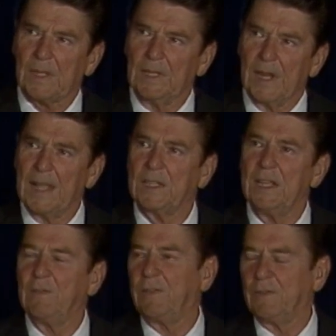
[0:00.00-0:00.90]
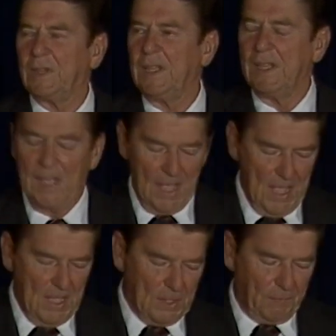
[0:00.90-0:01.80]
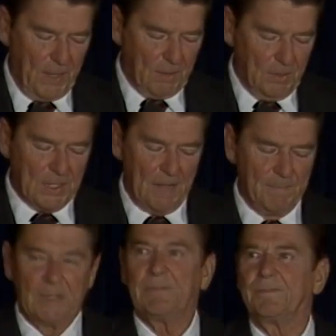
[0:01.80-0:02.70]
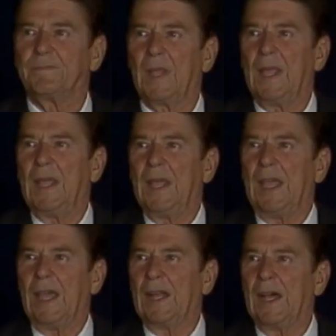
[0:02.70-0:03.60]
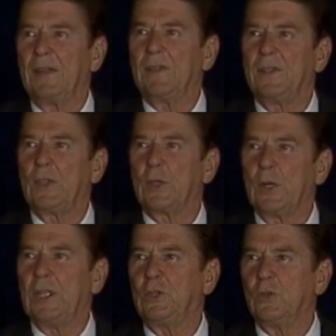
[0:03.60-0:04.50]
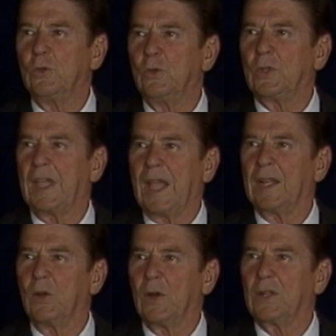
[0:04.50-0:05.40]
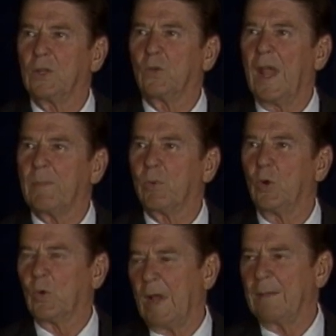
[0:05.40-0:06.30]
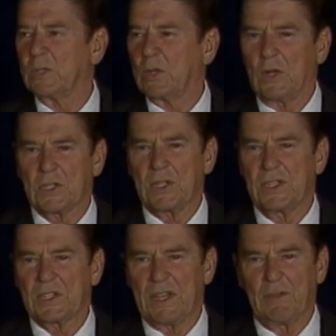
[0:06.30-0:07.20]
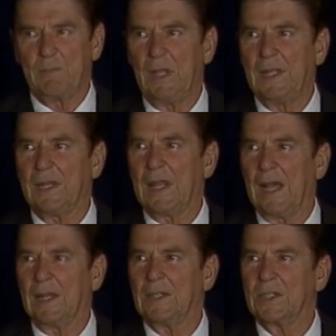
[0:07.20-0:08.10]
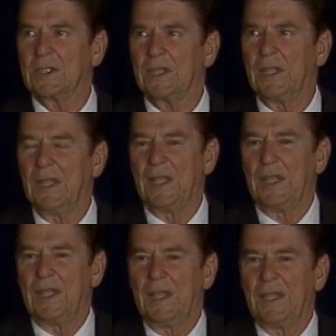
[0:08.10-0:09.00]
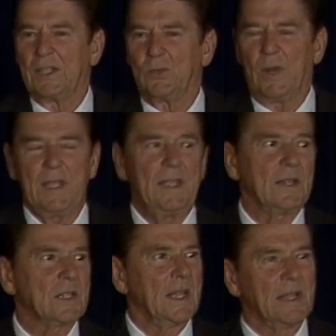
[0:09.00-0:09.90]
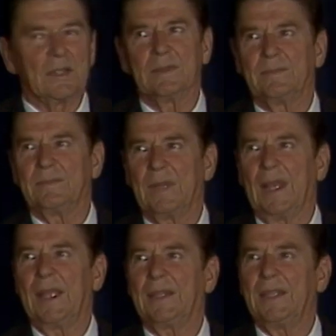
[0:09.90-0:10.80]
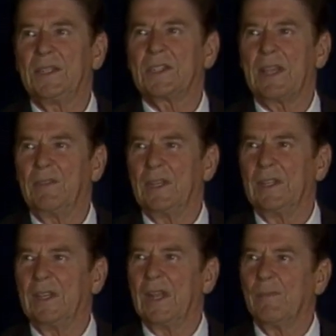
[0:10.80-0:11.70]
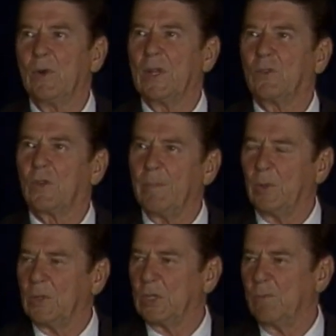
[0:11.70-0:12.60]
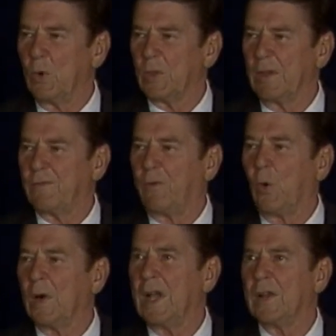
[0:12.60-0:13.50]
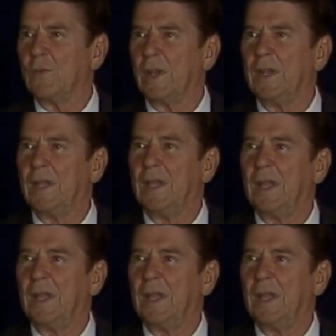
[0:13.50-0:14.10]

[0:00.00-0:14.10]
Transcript: In 1950, the federal government had 132 categorical grant programs costing $7 billion. 20 years later, by 1970, the number had tripled to more than 400,